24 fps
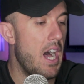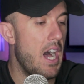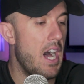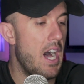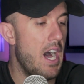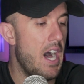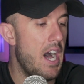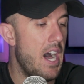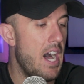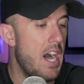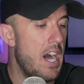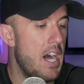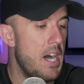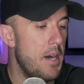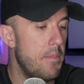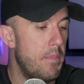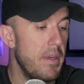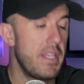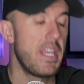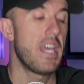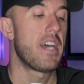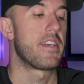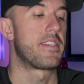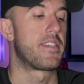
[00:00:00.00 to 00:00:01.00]

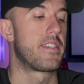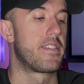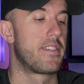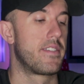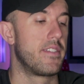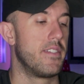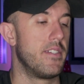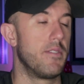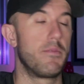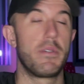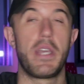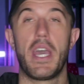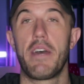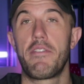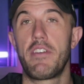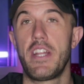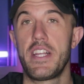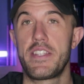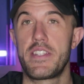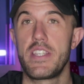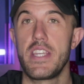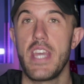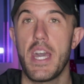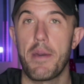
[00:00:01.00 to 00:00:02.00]
But yes, we have
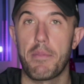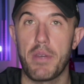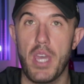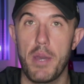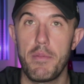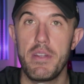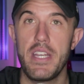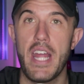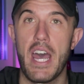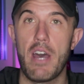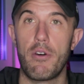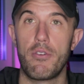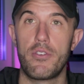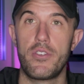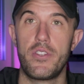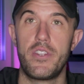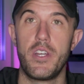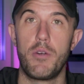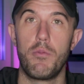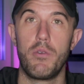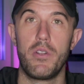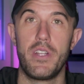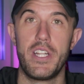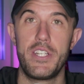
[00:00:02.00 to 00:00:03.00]
an Etsy app coming out
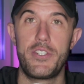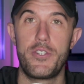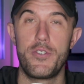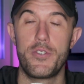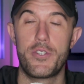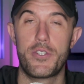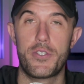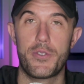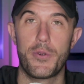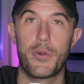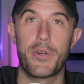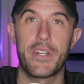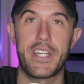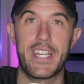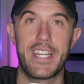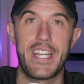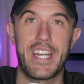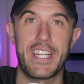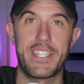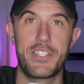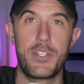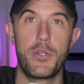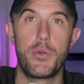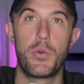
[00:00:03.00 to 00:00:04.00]
that will let your store
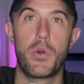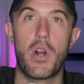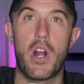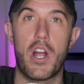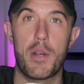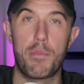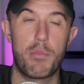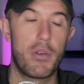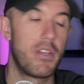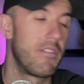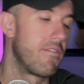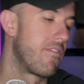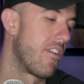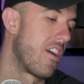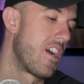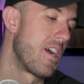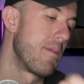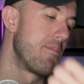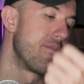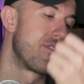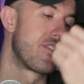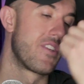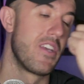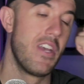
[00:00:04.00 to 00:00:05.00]
connect to our print
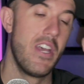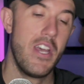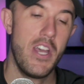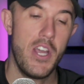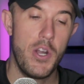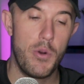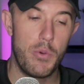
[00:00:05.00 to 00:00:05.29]
farms.